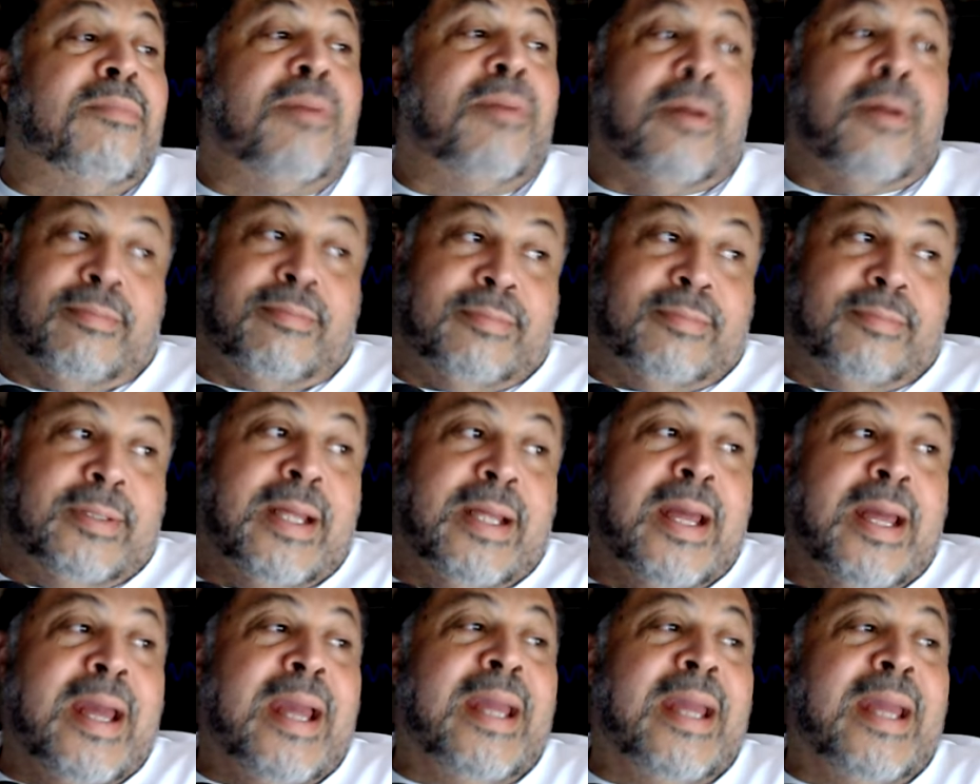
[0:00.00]
Well,
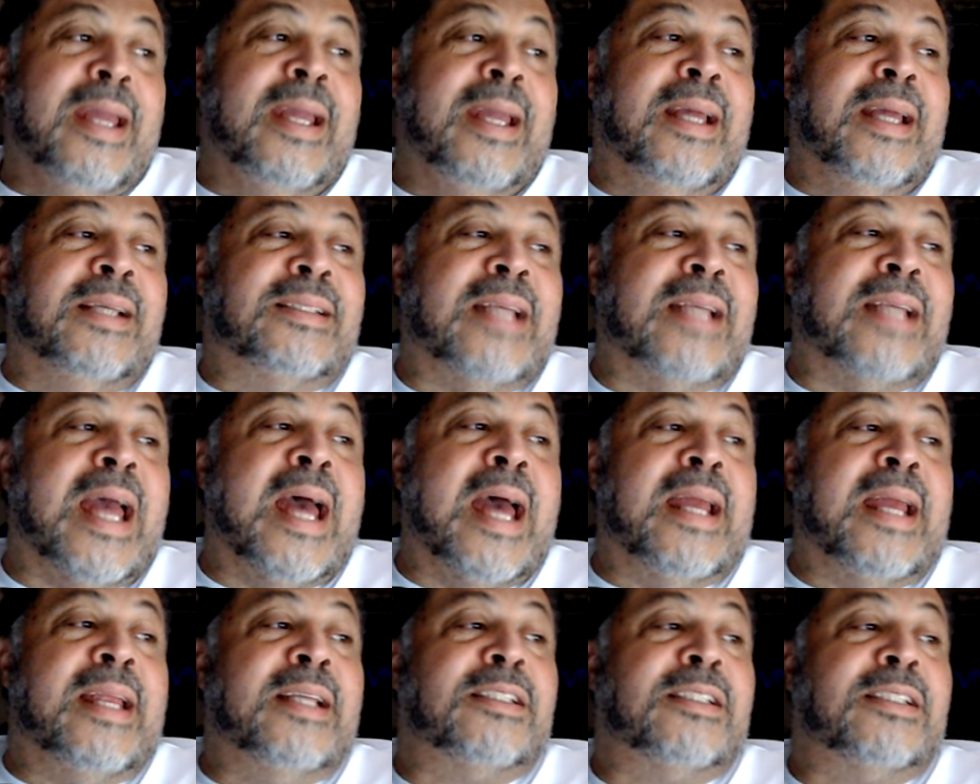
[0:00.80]
he is
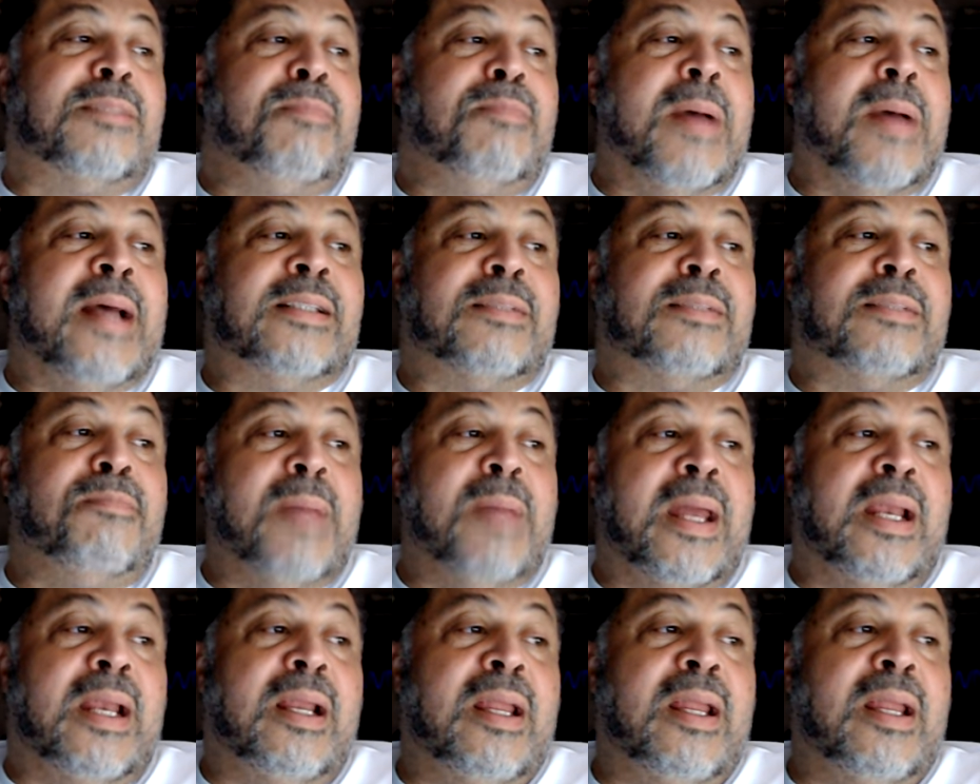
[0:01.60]
at his best
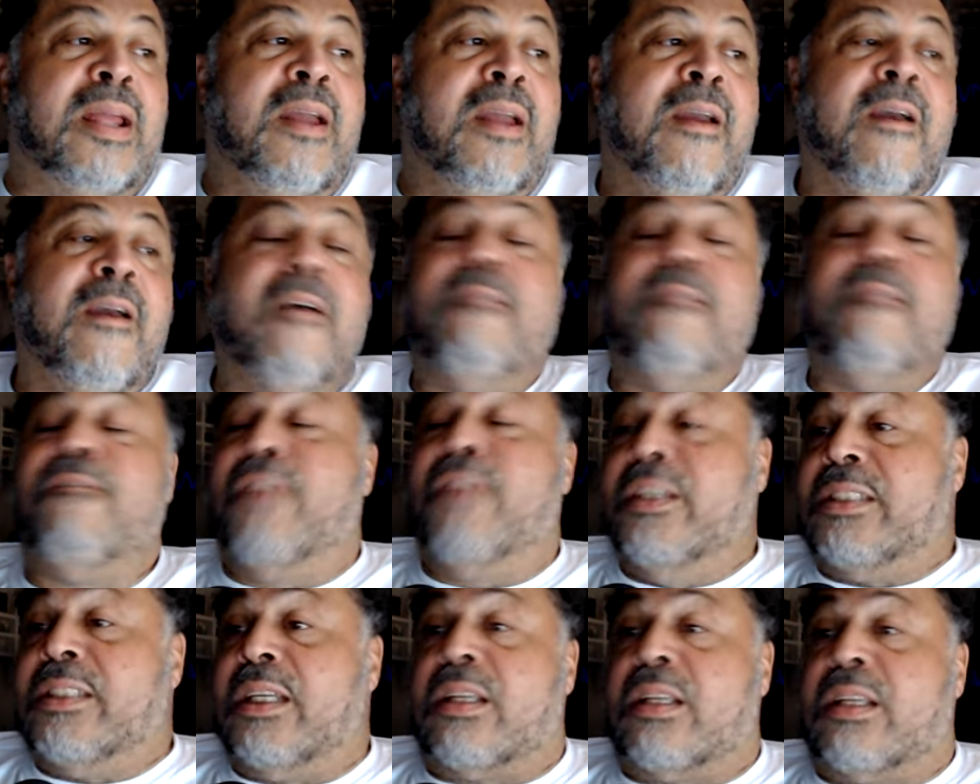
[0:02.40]
mentally,
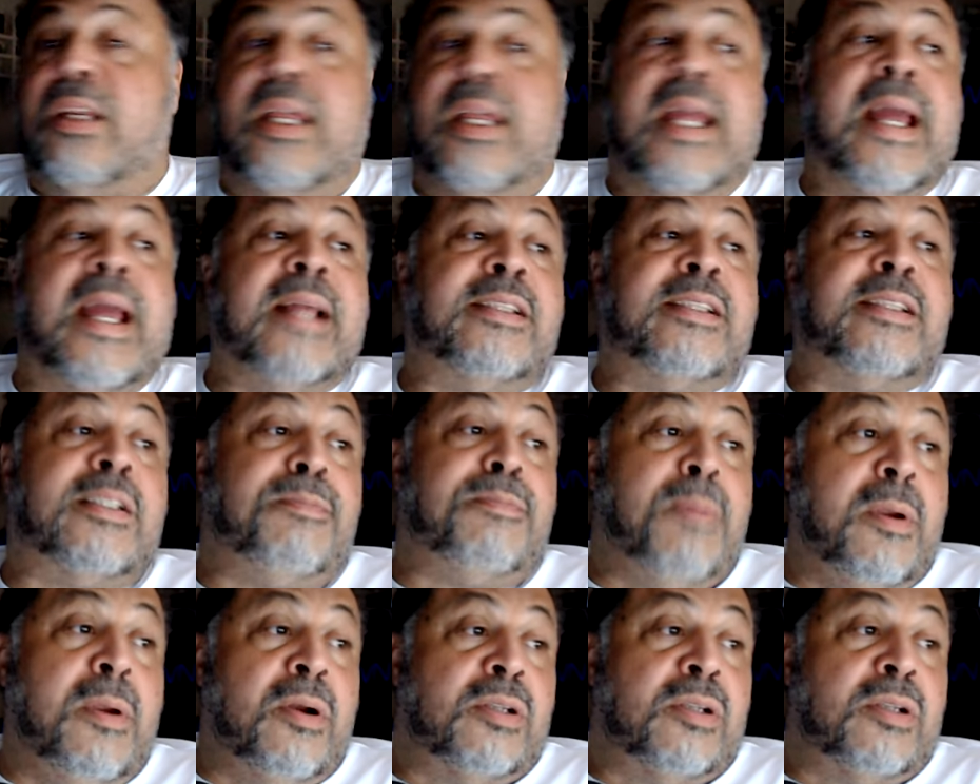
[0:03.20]
physically, and
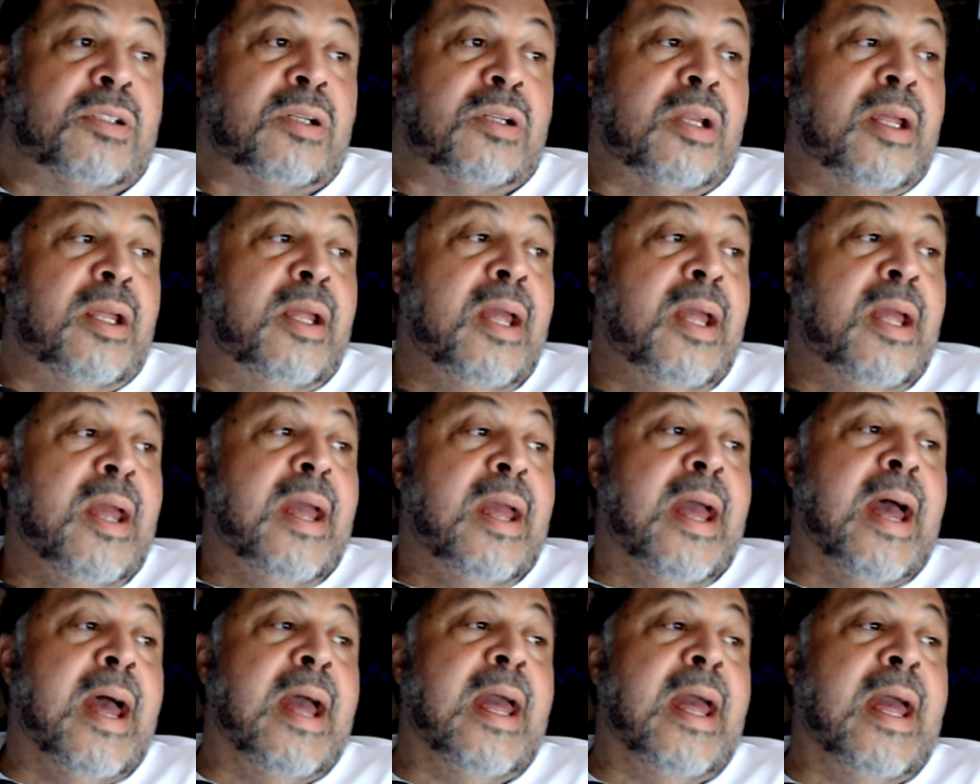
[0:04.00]
spiritually
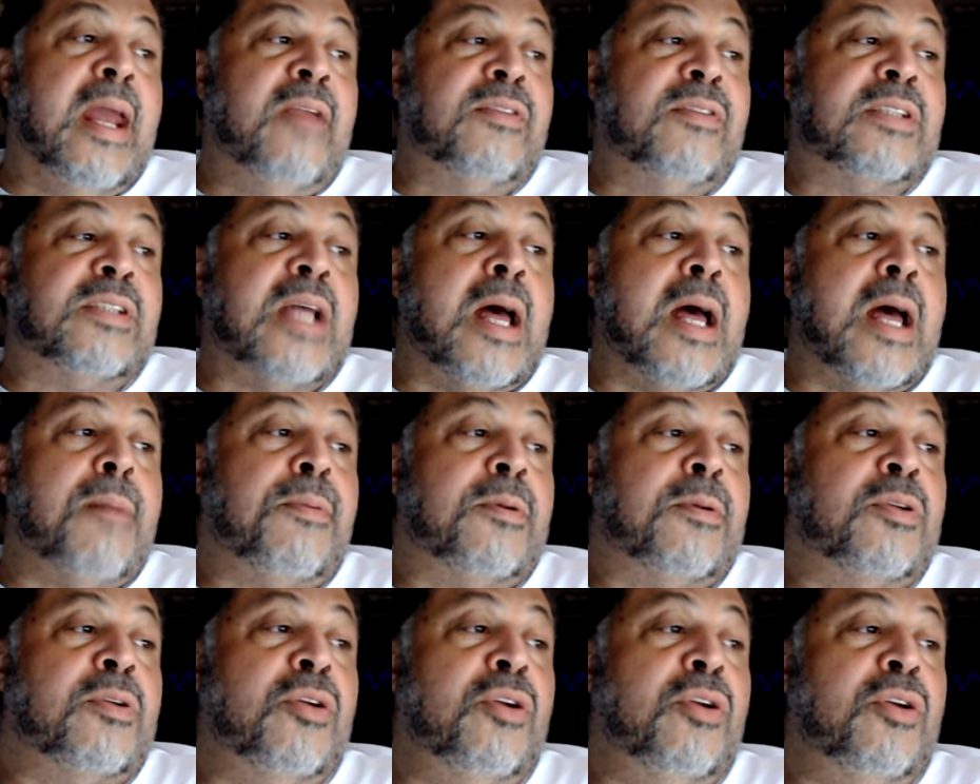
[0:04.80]
ahead of his
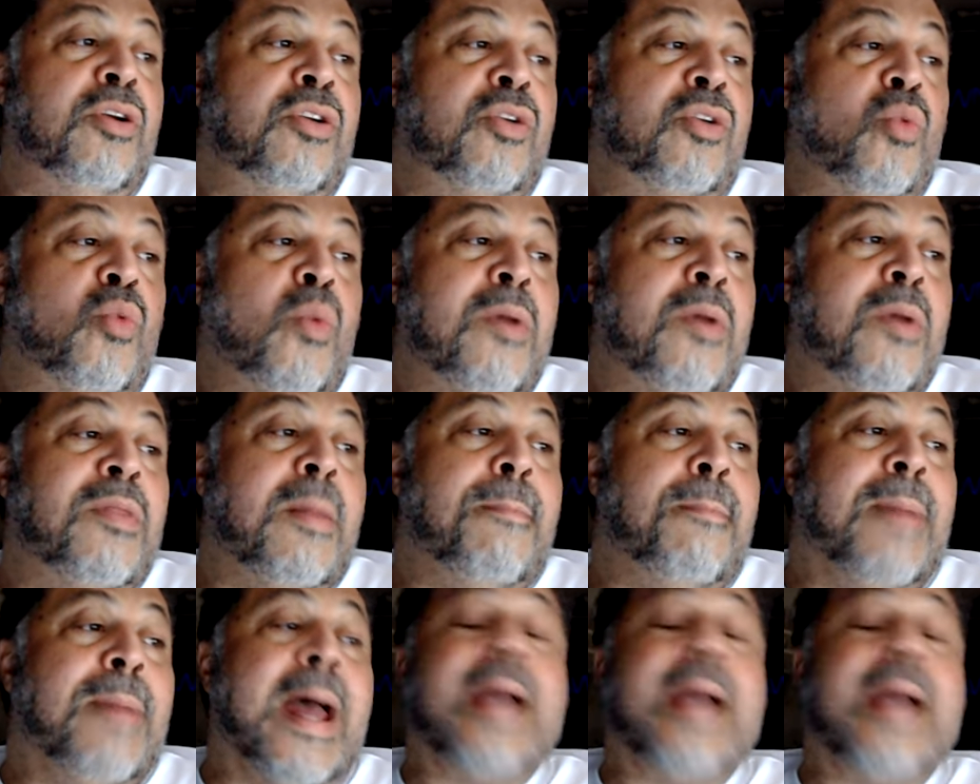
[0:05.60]
opportunity to win the
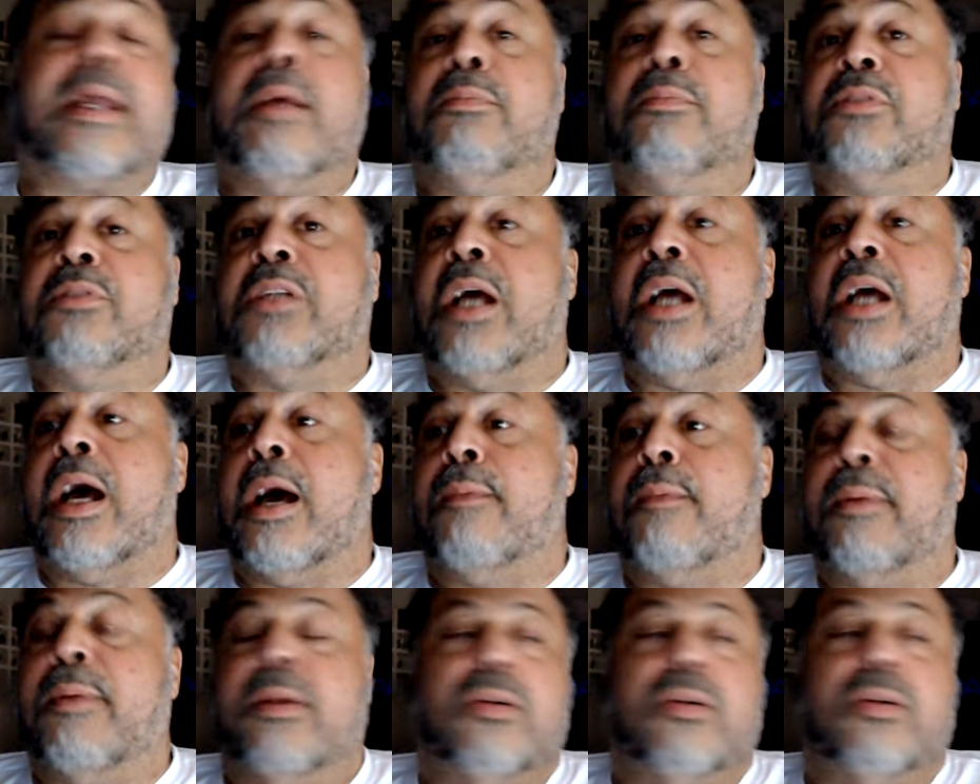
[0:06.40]
backup
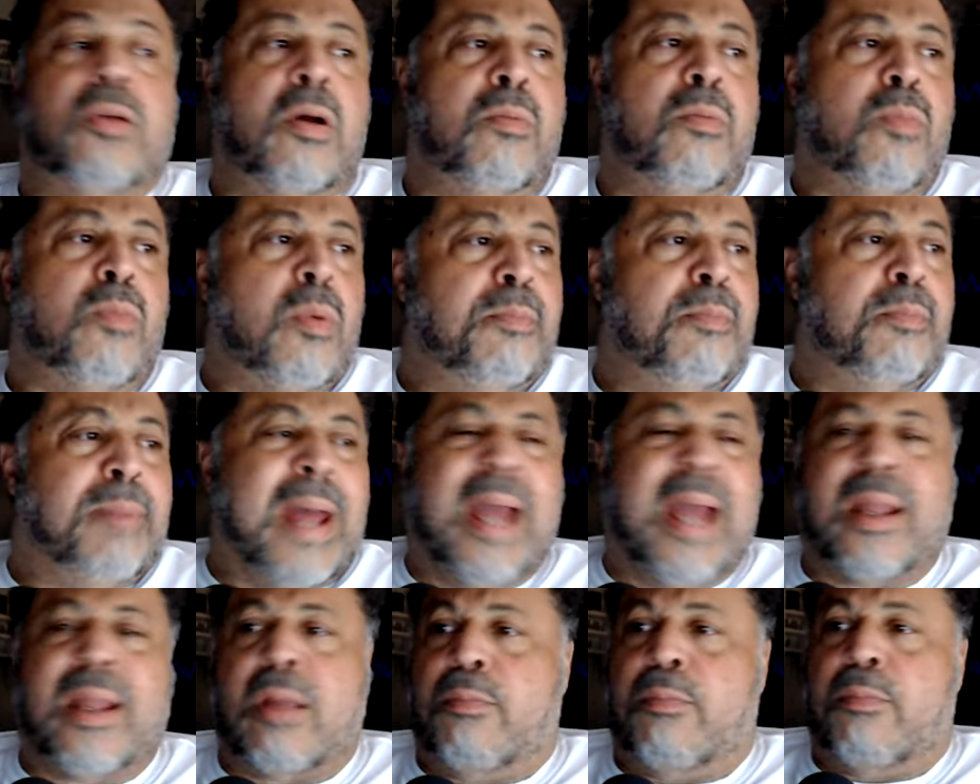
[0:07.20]
job and uh,
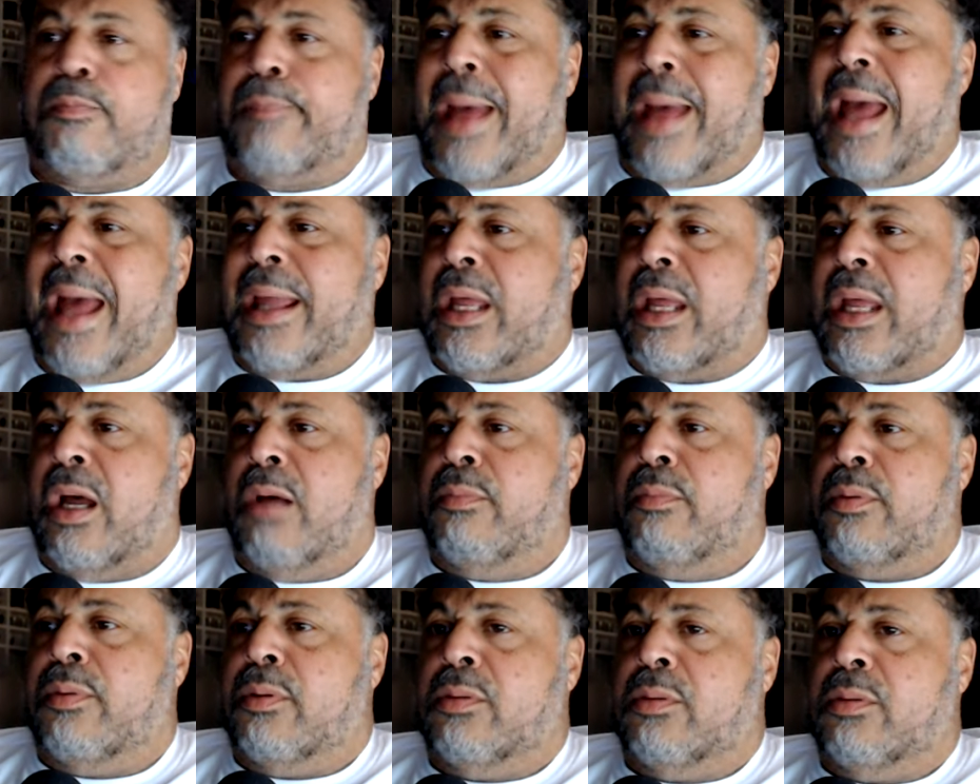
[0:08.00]
back backup.